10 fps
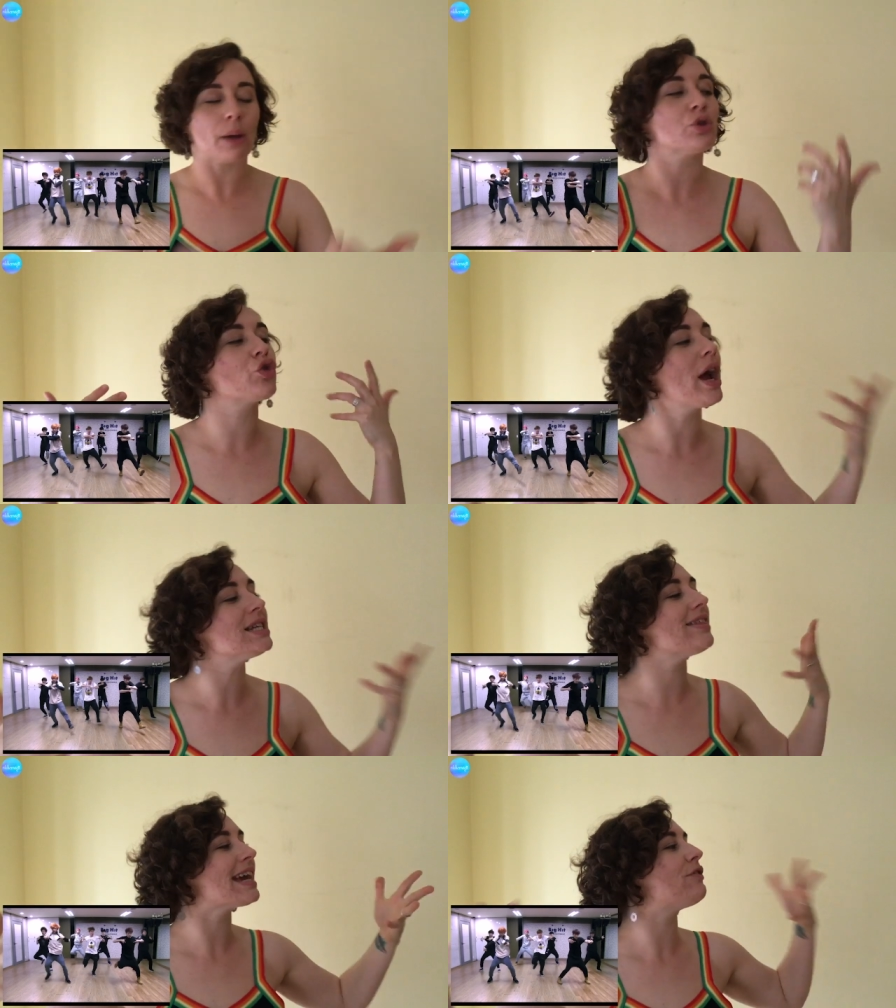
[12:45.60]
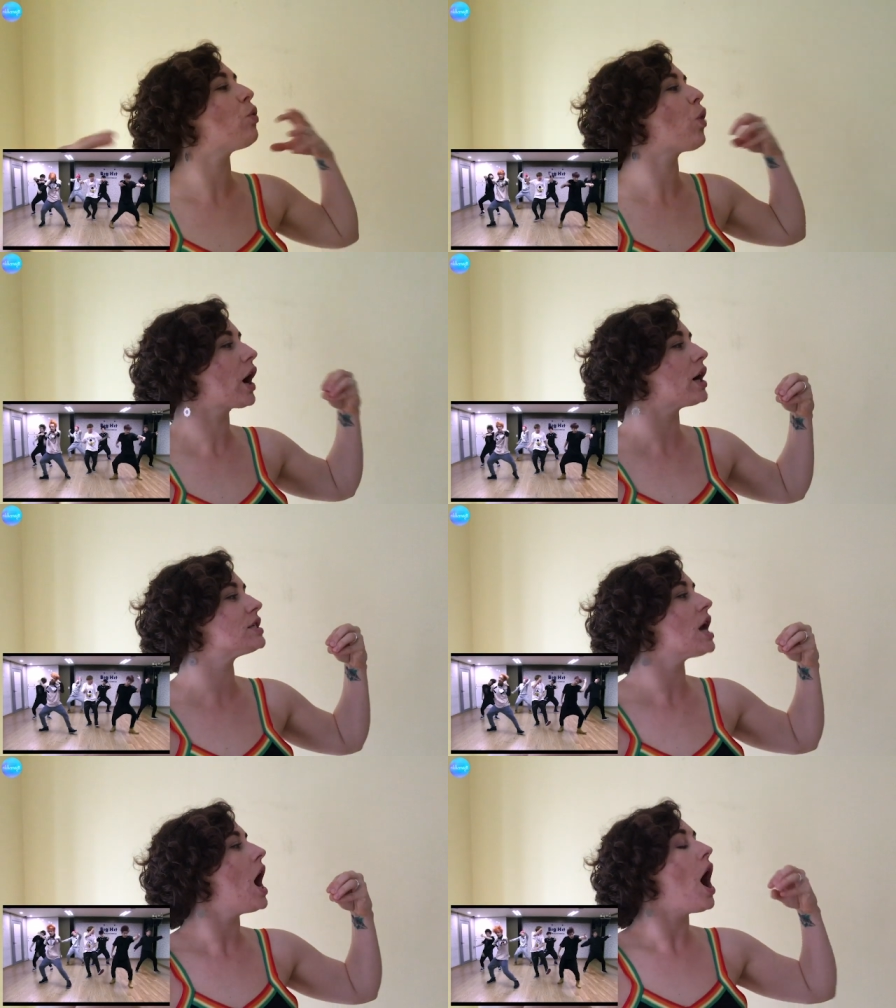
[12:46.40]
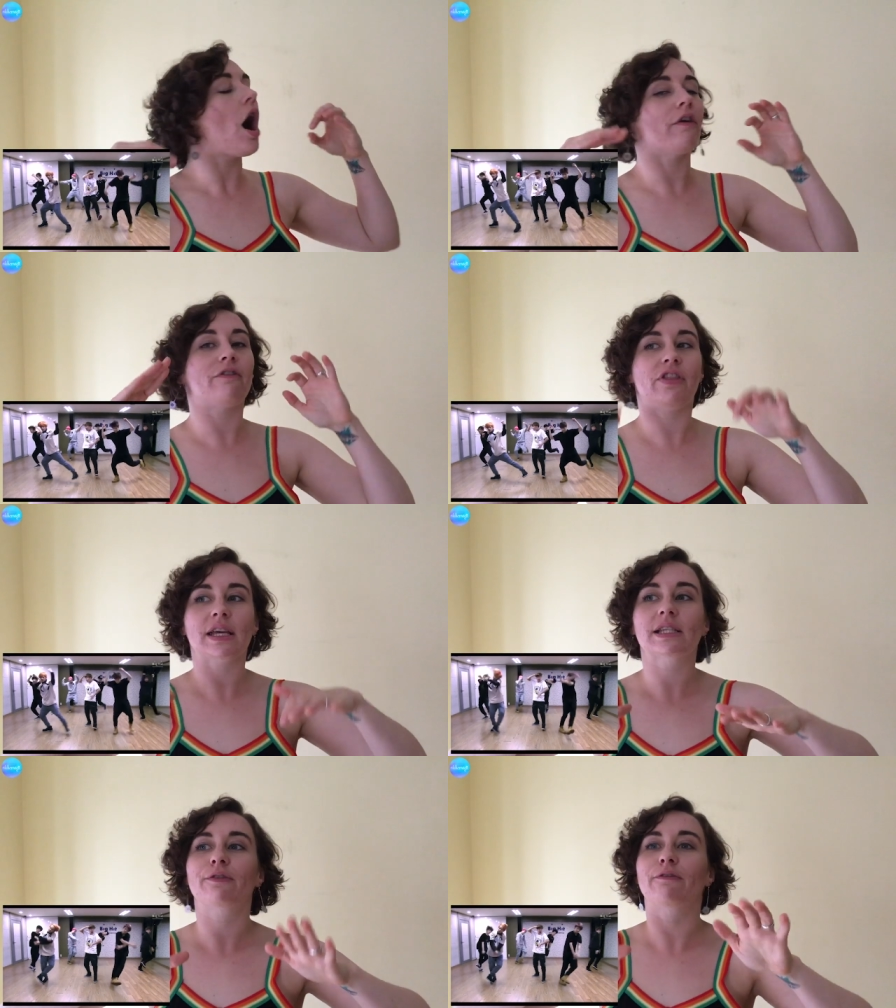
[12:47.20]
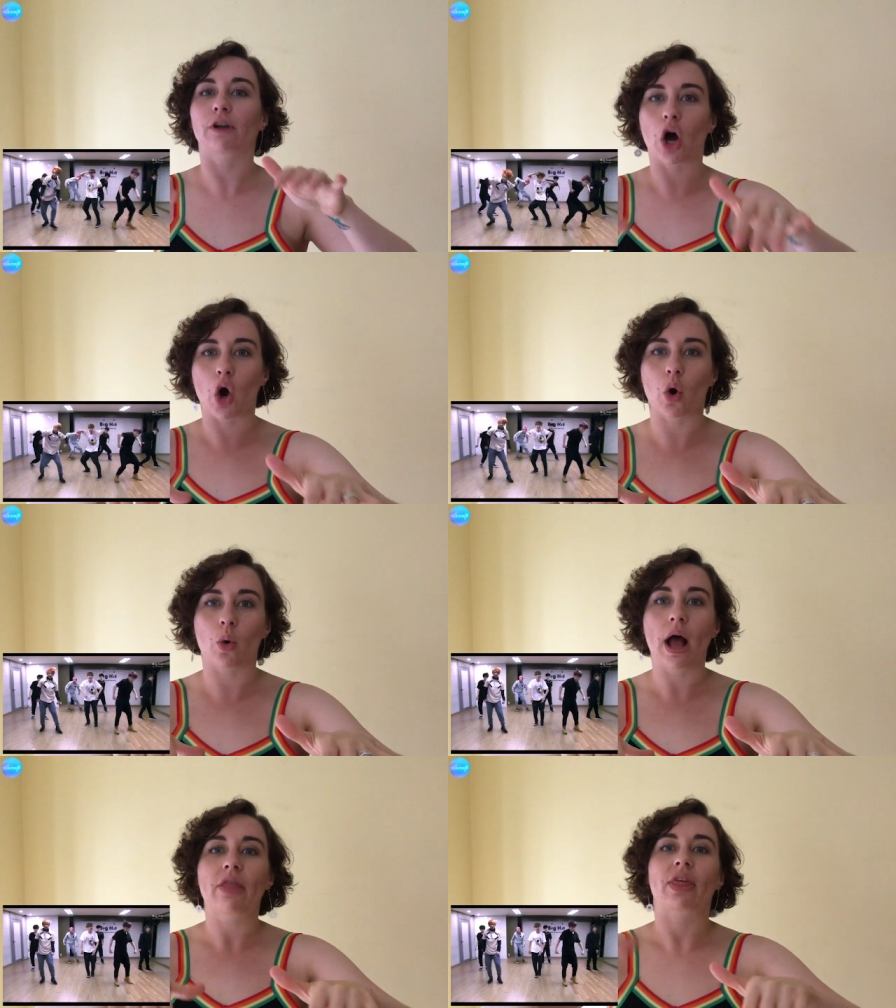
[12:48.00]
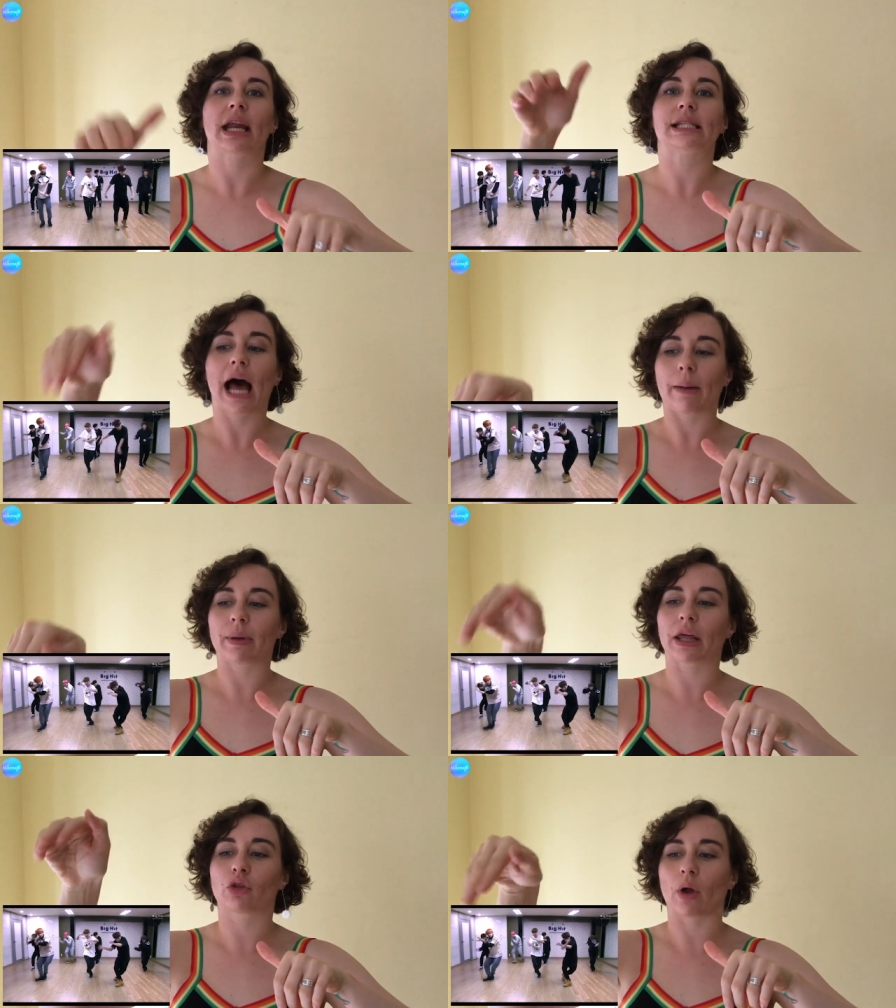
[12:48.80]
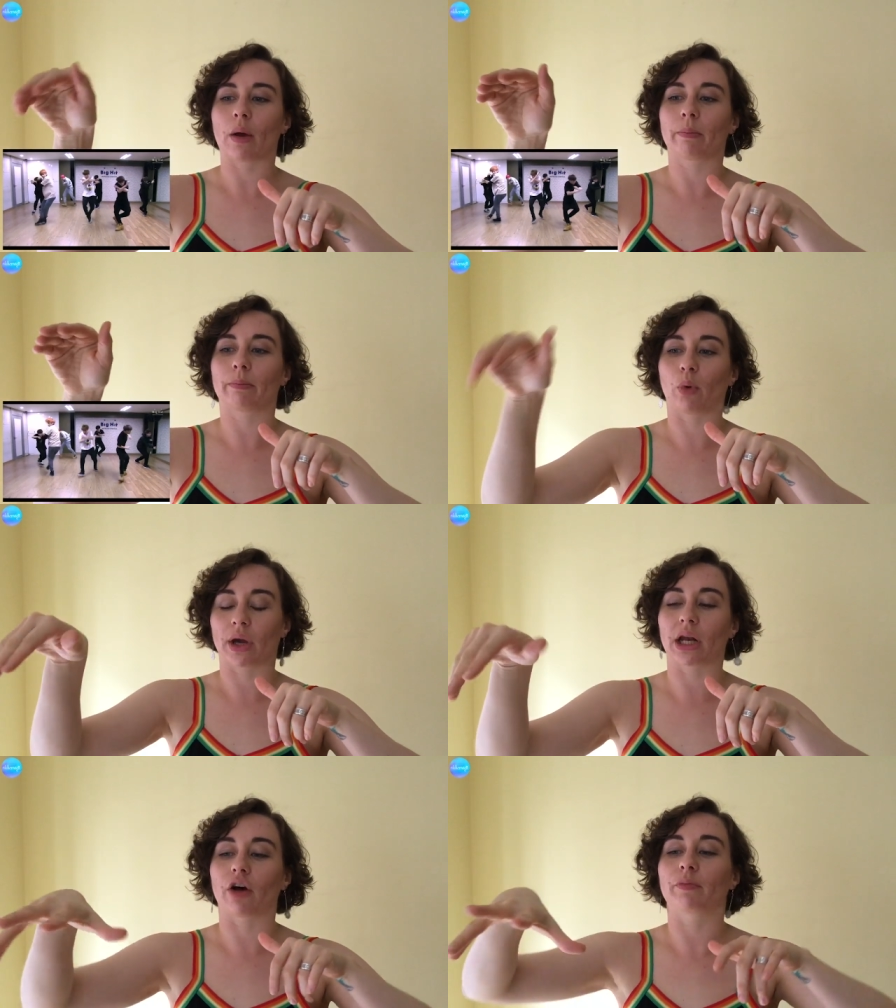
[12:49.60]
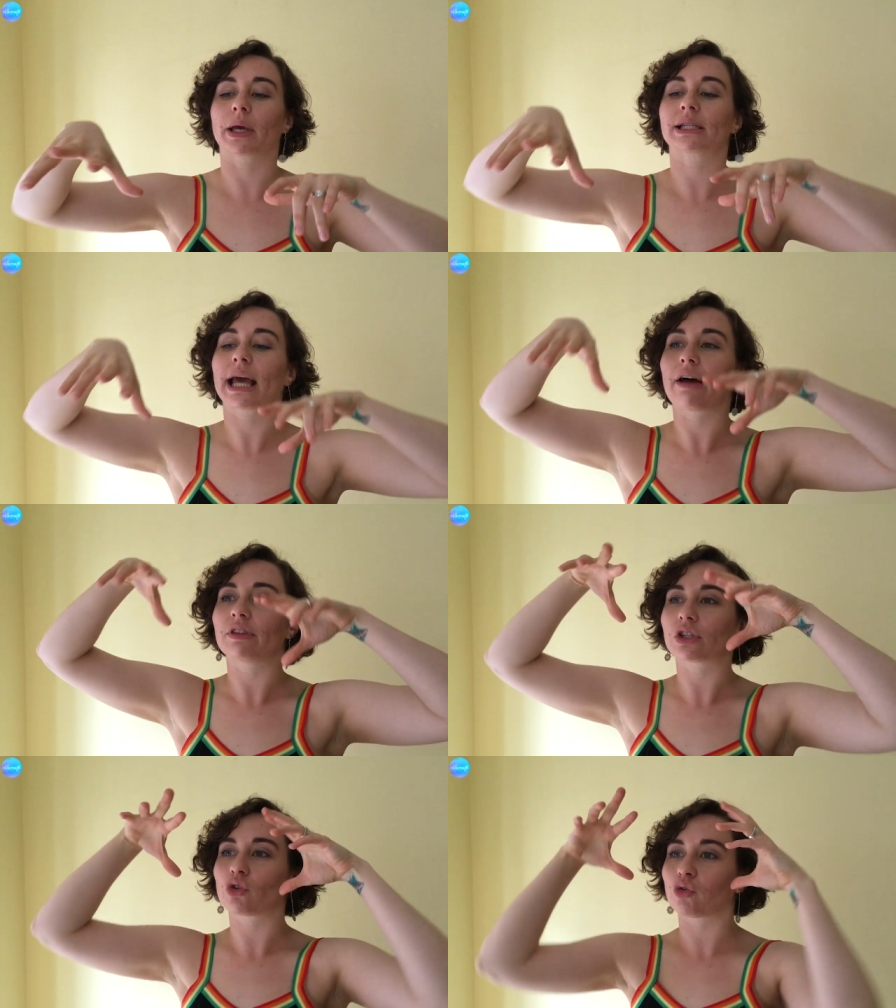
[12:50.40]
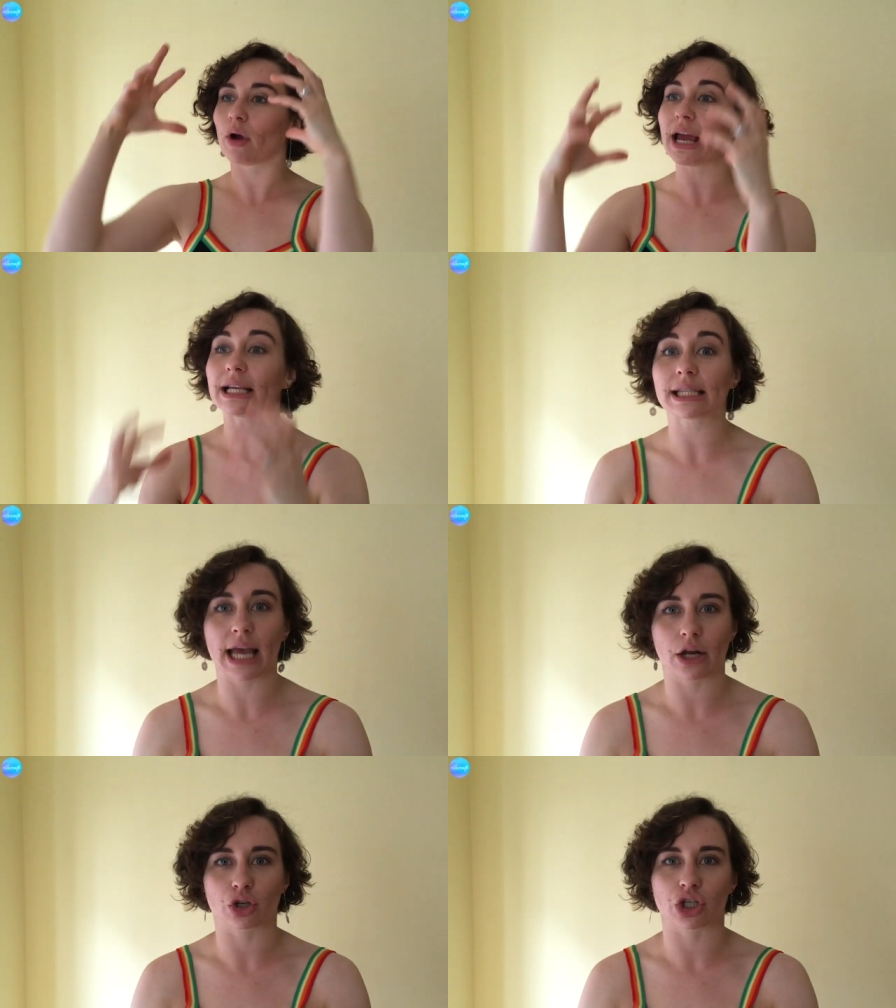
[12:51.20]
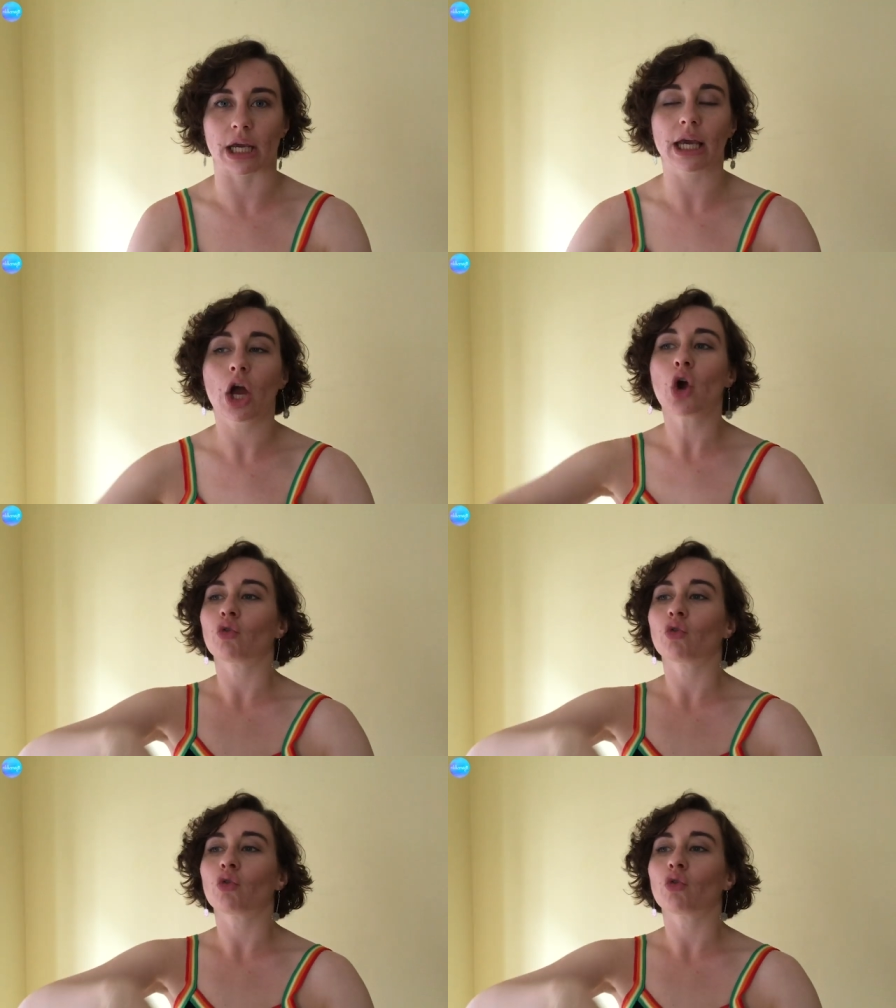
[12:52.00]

I was trying to think of a word of this flow that is happening throughout Boy In Luv, because they have this crazy energy,